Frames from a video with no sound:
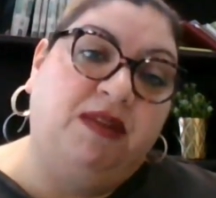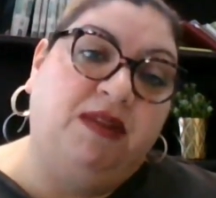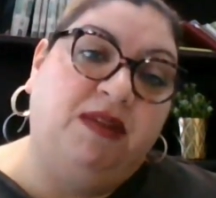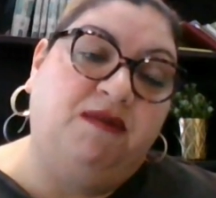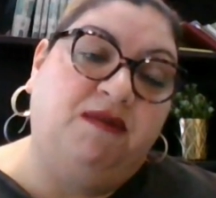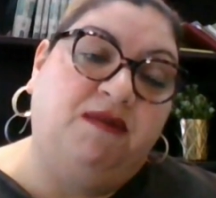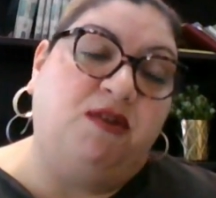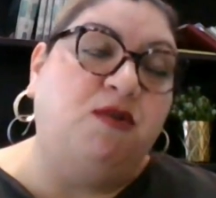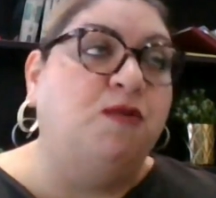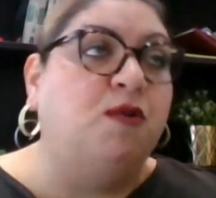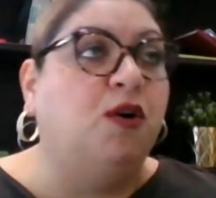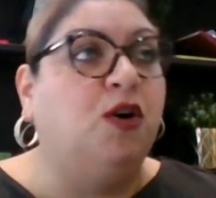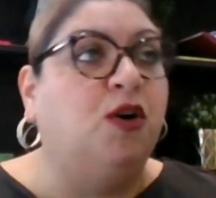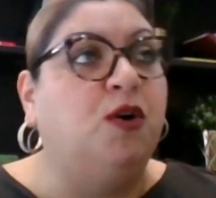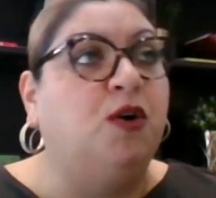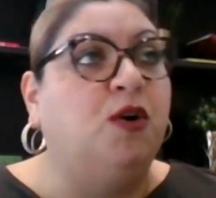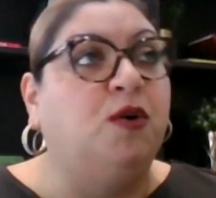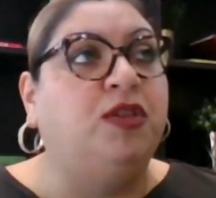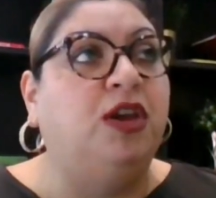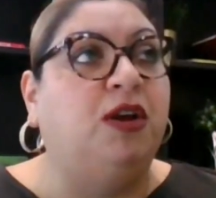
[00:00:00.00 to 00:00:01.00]
If you
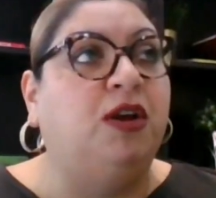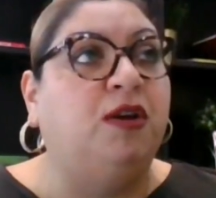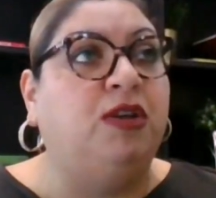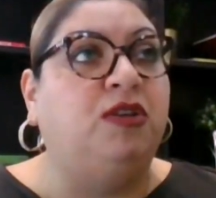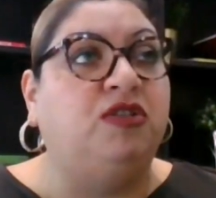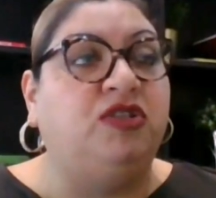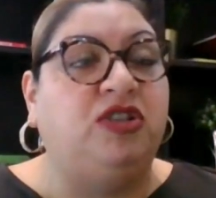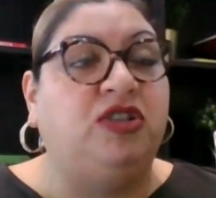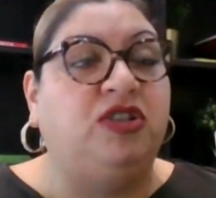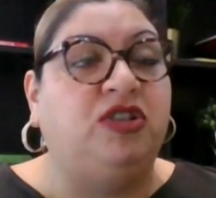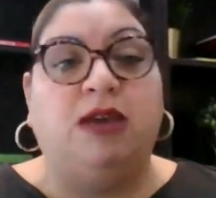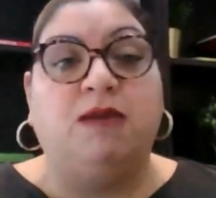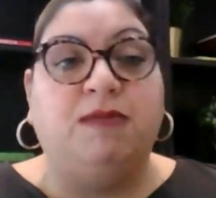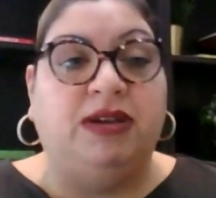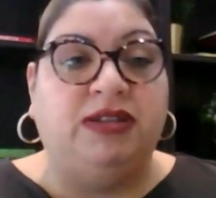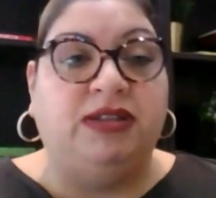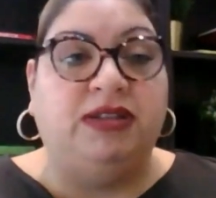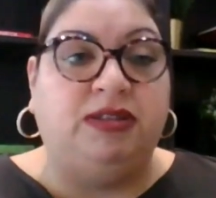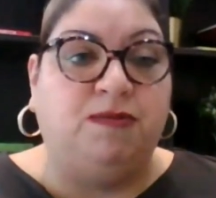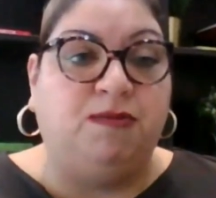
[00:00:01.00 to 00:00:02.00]
go there and you're taken
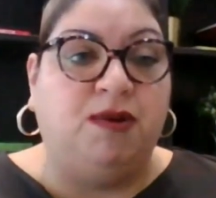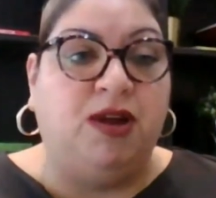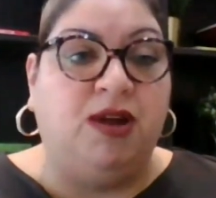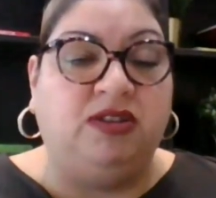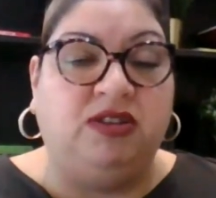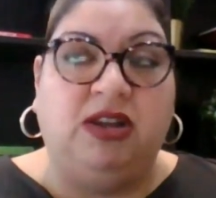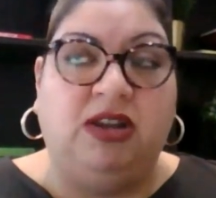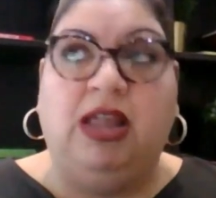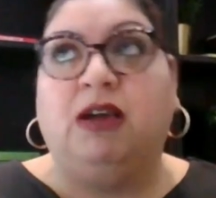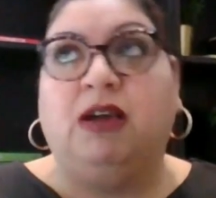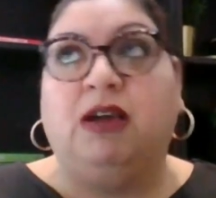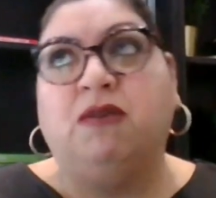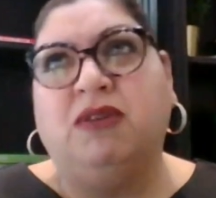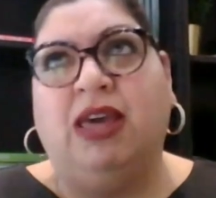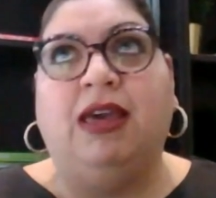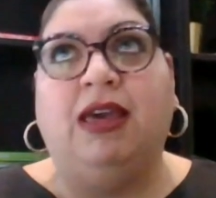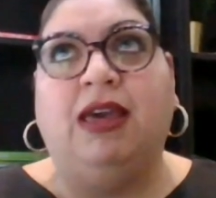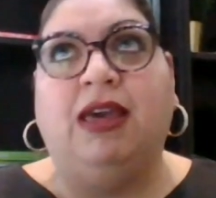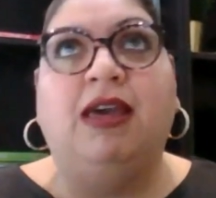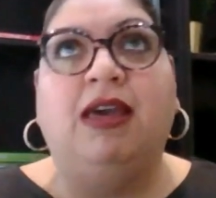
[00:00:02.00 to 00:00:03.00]
by surprise, you're like,
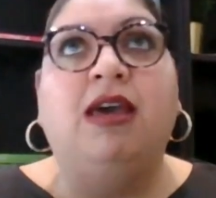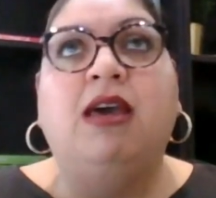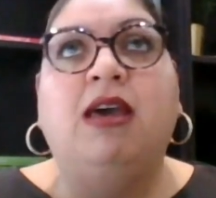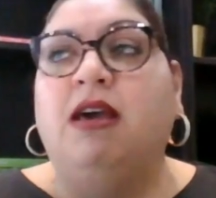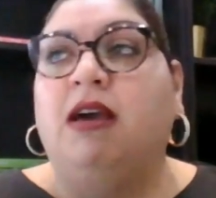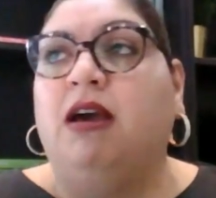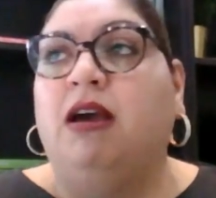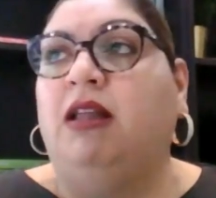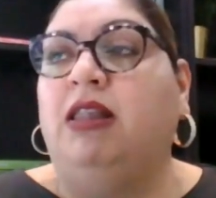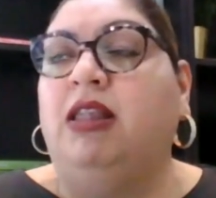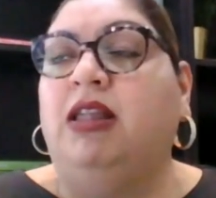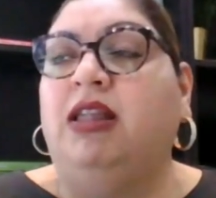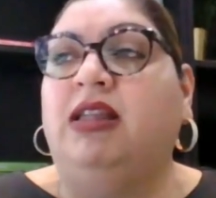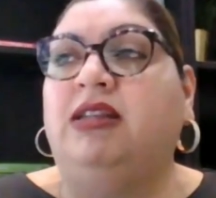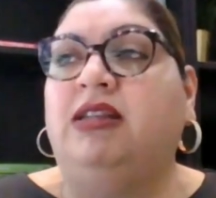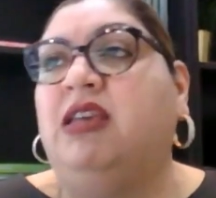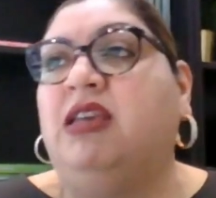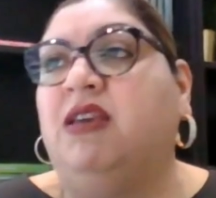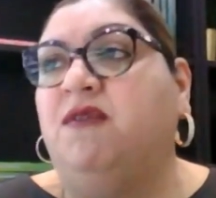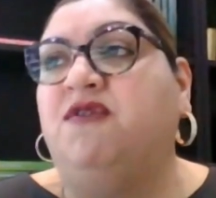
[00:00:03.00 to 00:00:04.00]
okay,
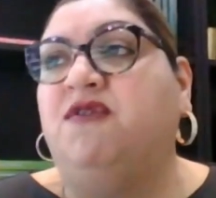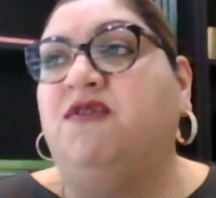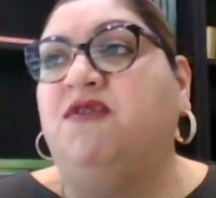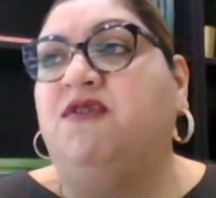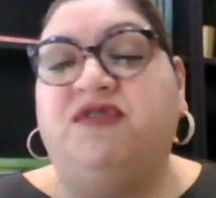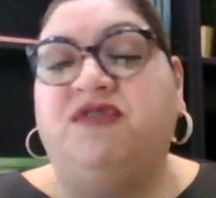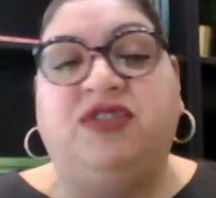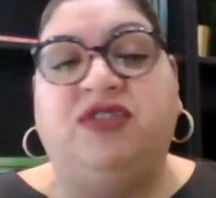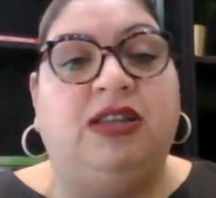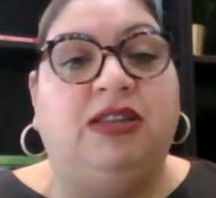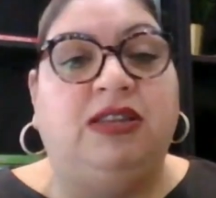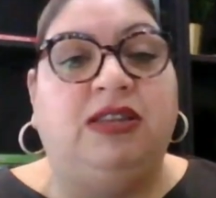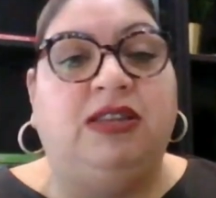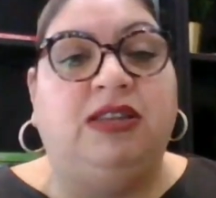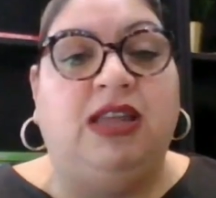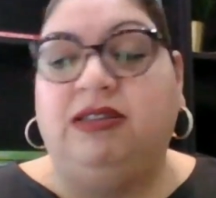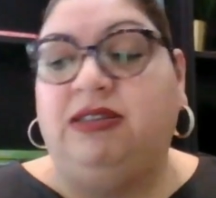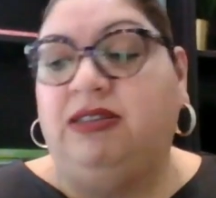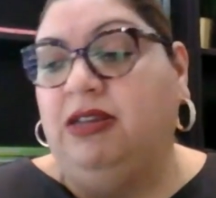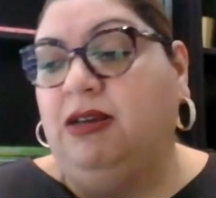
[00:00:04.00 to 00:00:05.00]
let's give you 15
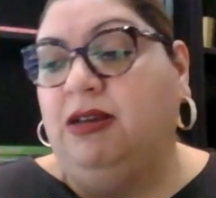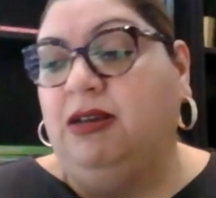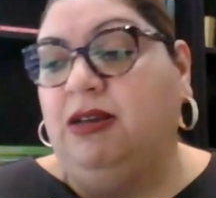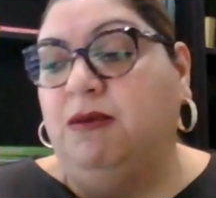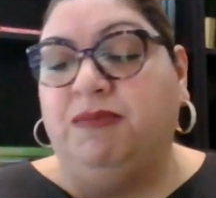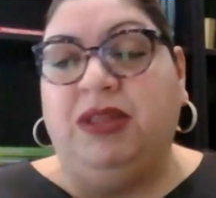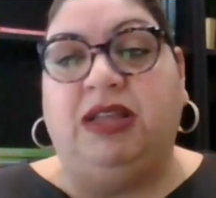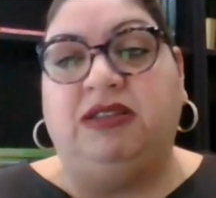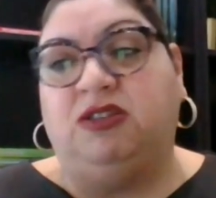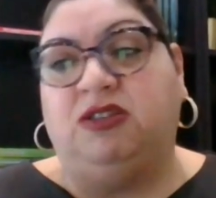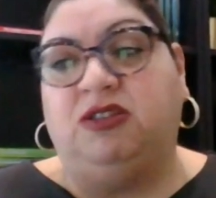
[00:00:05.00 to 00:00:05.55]
days to complete.